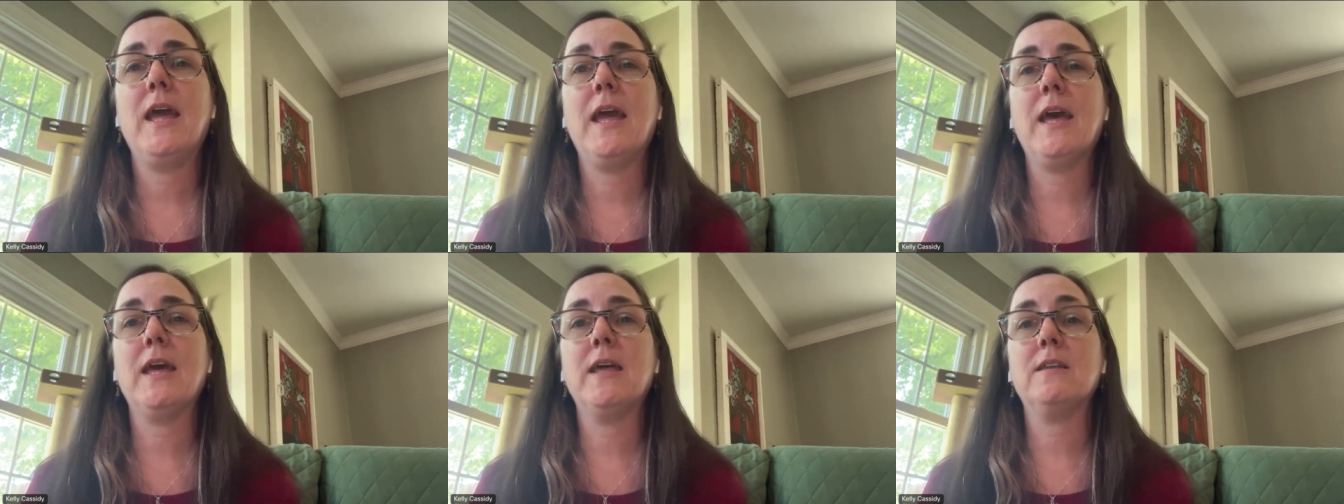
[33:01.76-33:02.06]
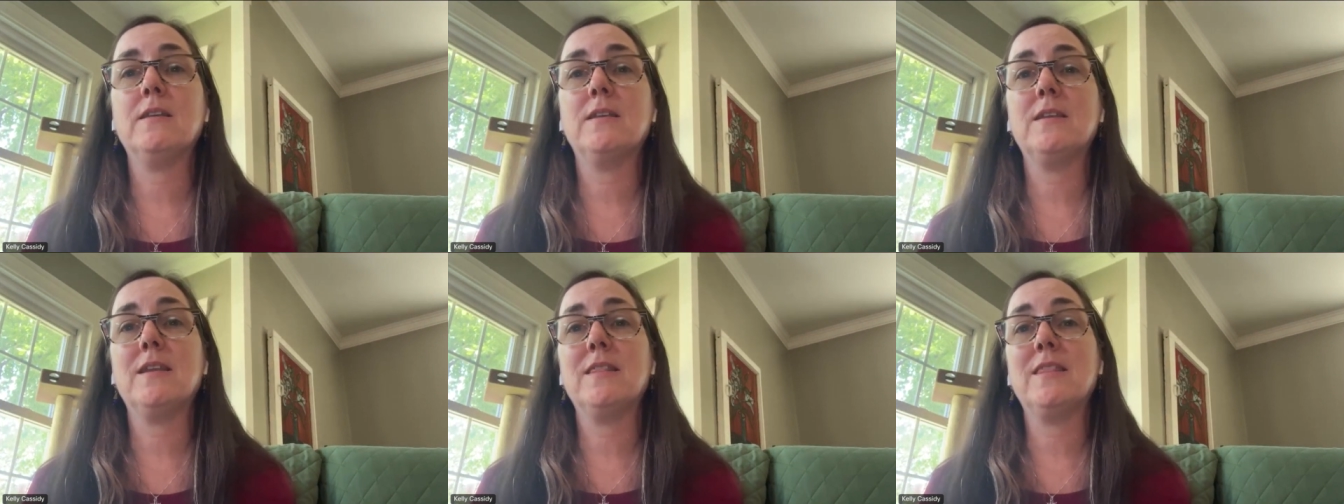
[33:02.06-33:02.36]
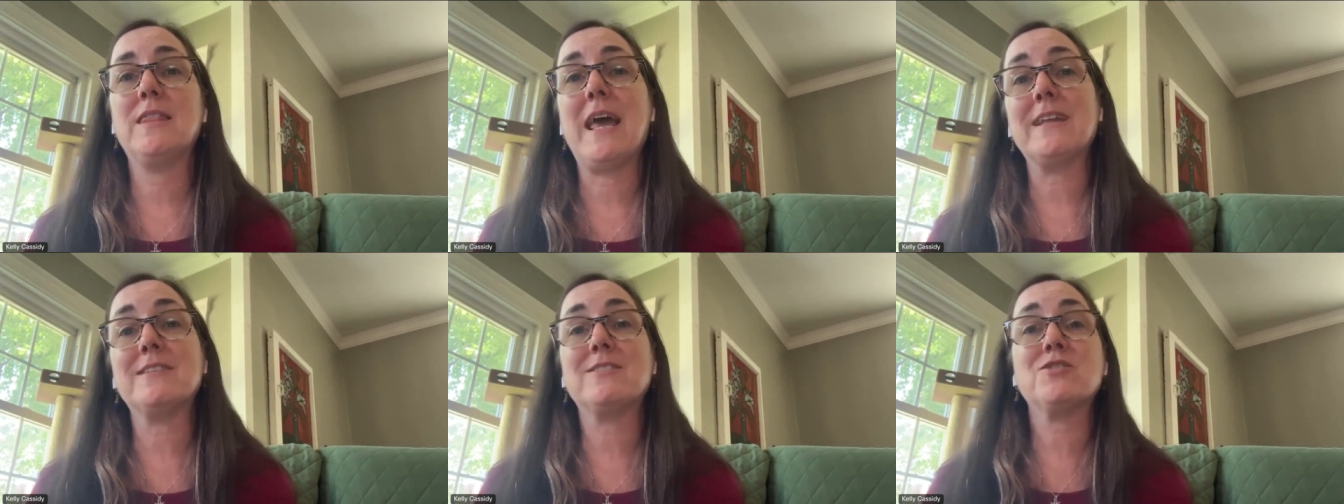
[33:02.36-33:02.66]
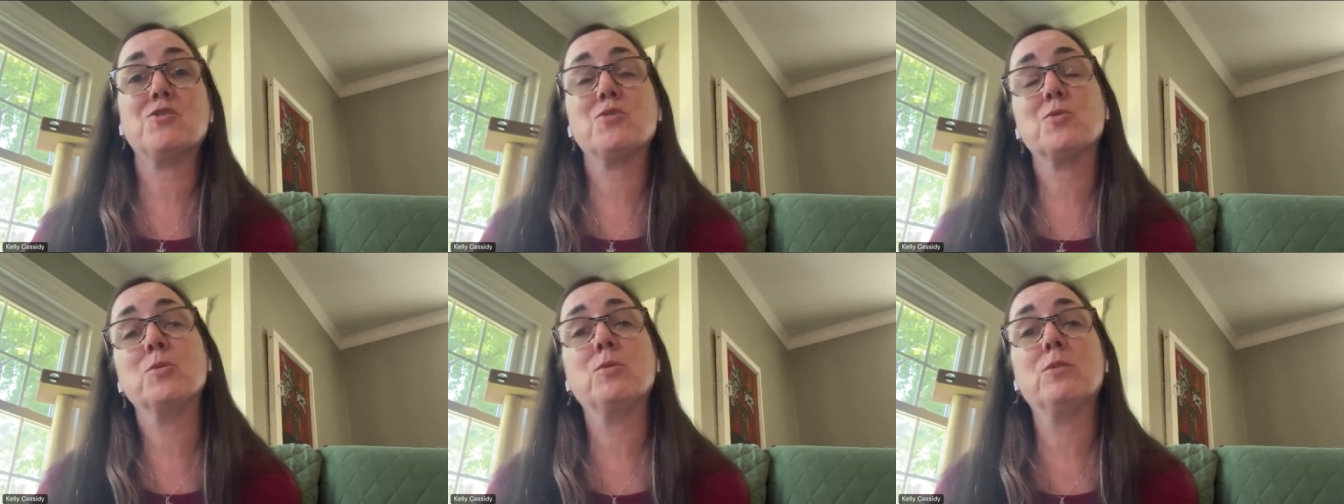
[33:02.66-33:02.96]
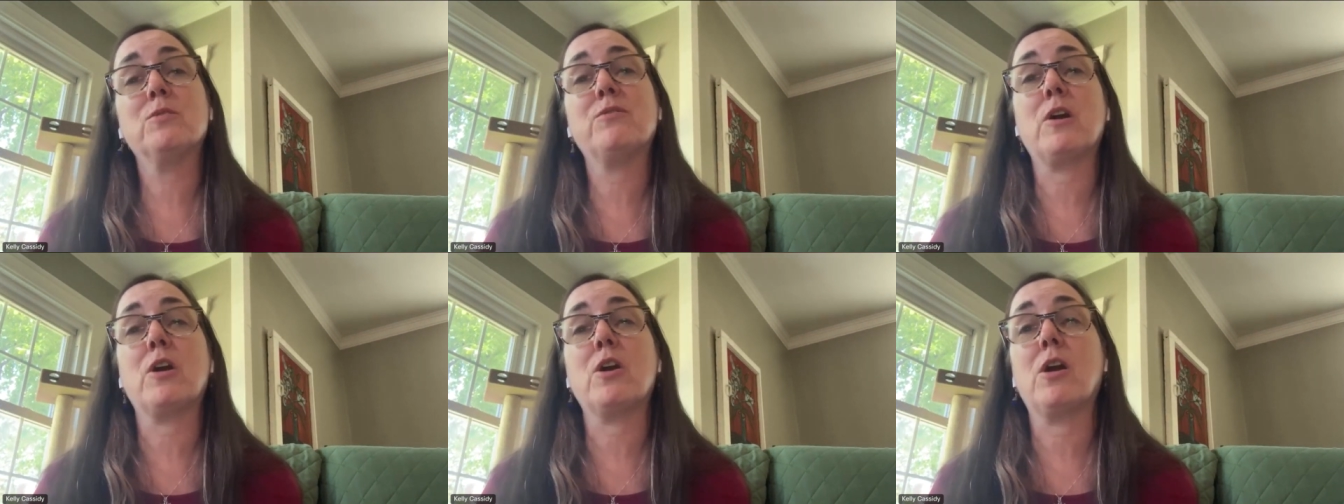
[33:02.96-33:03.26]
And that's
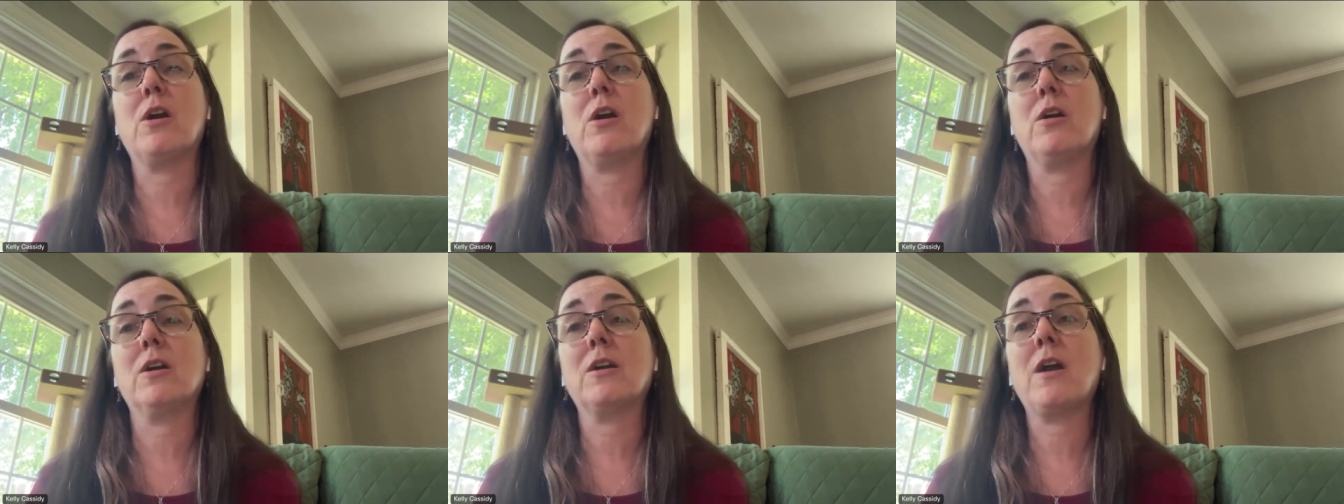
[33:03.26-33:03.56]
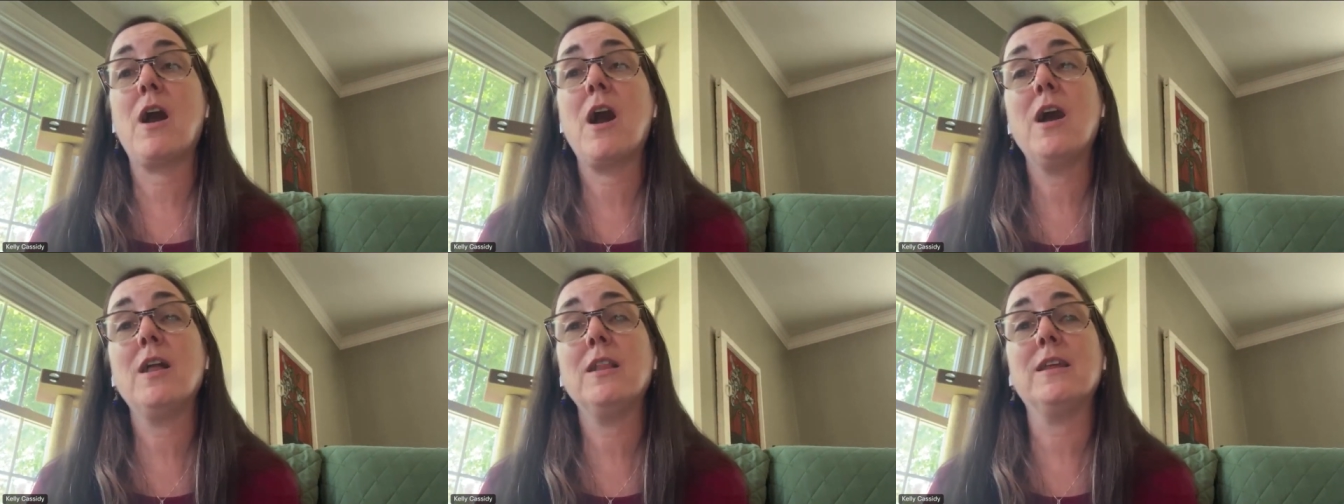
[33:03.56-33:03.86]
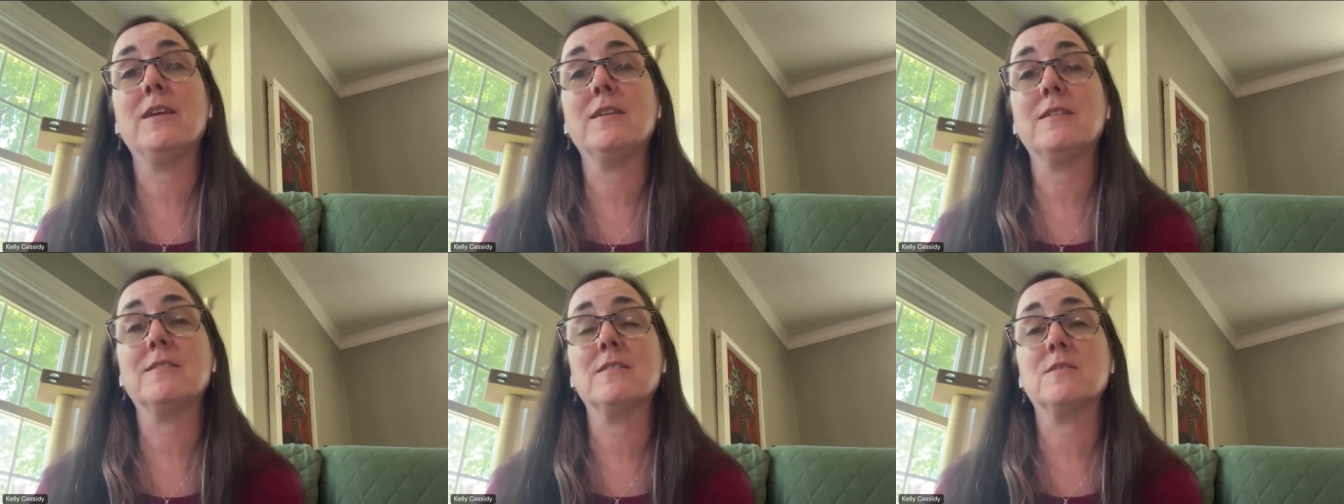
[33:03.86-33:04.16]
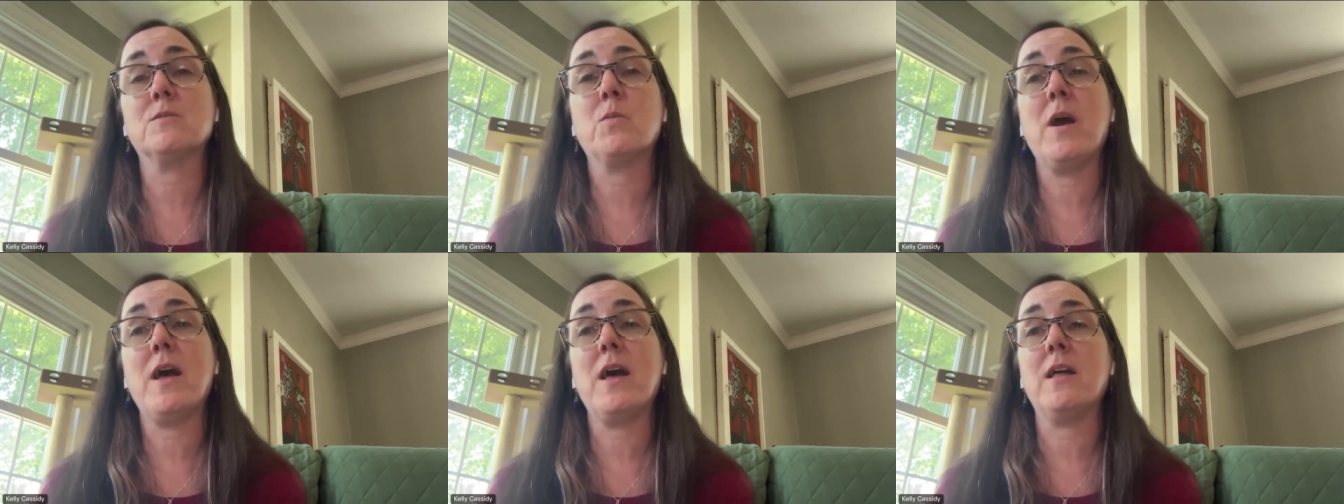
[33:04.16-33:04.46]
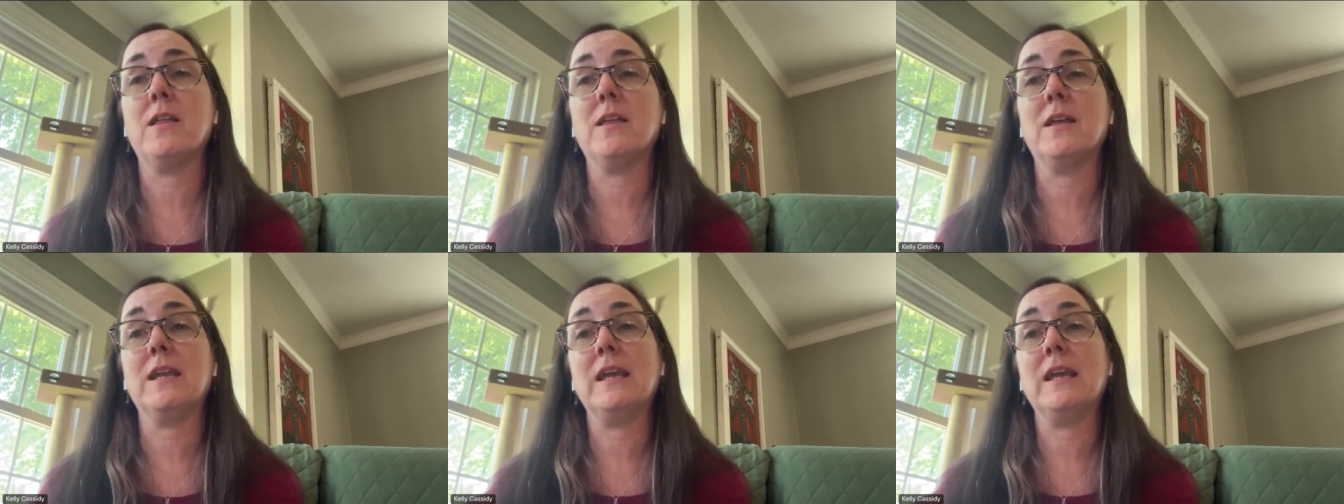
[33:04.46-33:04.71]
true of our colleagues as well.